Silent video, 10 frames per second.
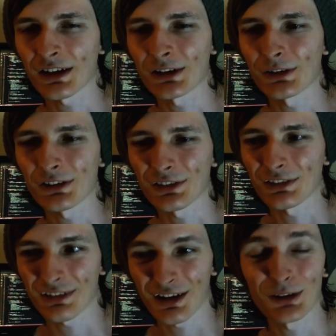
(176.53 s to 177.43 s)

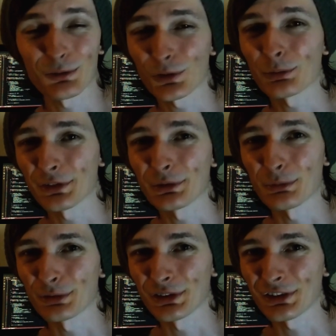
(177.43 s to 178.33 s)
it's kind of forced me to
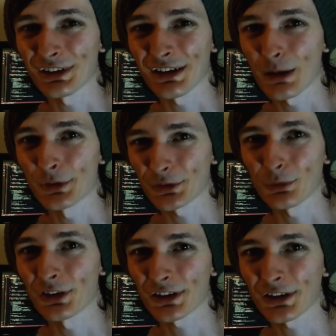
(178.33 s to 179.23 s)
appreciate how much
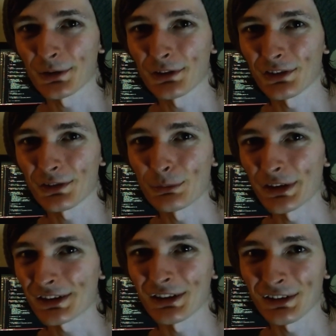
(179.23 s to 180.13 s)
work goes into
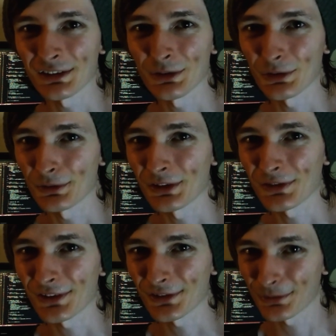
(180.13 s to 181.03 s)
making user
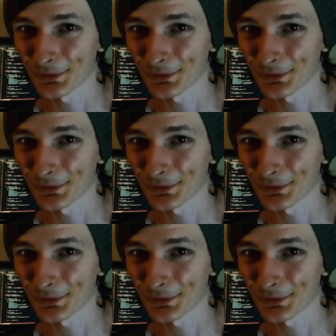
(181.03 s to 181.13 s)
interfaces from